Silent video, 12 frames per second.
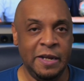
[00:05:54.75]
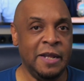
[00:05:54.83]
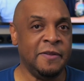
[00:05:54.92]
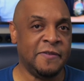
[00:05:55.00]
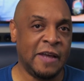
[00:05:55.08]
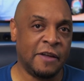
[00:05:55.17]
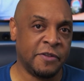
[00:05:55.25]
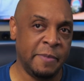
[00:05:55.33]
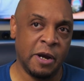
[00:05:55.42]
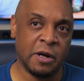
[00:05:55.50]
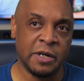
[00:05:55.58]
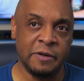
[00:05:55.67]
in South
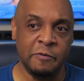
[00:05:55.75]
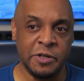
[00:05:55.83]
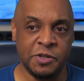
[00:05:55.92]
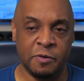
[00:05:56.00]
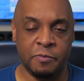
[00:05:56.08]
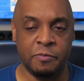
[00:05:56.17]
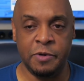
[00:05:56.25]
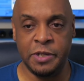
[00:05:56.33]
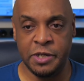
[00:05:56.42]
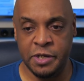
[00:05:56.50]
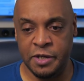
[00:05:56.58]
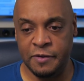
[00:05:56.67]
America, which are
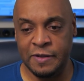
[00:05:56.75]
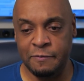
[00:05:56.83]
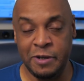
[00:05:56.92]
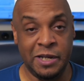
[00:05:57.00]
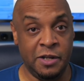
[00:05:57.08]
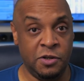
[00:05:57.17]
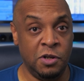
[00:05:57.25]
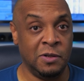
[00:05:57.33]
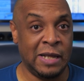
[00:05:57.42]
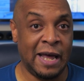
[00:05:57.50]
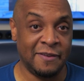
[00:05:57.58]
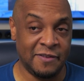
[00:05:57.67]
really good that we can
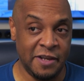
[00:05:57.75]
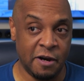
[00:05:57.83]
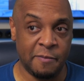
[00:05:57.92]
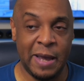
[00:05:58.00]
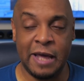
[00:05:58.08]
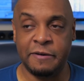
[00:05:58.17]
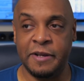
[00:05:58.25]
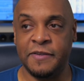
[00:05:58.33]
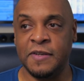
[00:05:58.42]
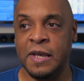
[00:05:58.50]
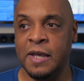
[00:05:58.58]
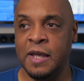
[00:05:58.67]
utilize their
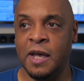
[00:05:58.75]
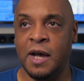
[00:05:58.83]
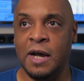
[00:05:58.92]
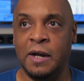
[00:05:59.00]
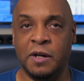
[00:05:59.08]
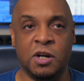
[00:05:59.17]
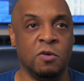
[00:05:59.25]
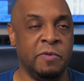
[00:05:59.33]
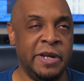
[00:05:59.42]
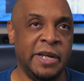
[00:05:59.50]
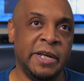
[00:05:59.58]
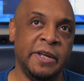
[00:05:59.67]
batteries.
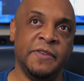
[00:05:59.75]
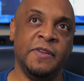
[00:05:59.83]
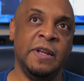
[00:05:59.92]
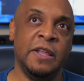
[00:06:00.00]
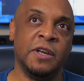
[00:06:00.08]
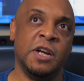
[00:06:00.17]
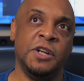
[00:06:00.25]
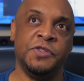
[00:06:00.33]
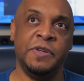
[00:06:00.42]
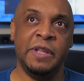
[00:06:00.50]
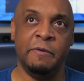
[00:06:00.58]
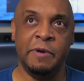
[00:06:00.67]
Korea is another
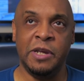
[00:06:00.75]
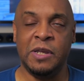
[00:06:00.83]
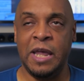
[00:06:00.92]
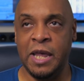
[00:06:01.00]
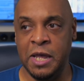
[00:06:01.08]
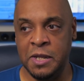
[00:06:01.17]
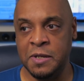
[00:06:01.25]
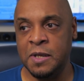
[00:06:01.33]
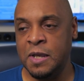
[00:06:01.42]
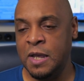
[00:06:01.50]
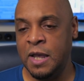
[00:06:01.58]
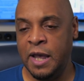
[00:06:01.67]
country that we can.
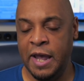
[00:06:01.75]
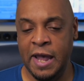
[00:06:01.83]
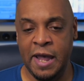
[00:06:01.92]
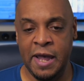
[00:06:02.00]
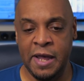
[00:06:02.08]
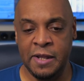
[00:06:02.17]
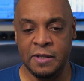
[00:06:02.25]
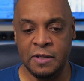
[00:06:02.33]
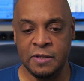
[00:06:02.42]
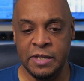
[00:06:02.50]
And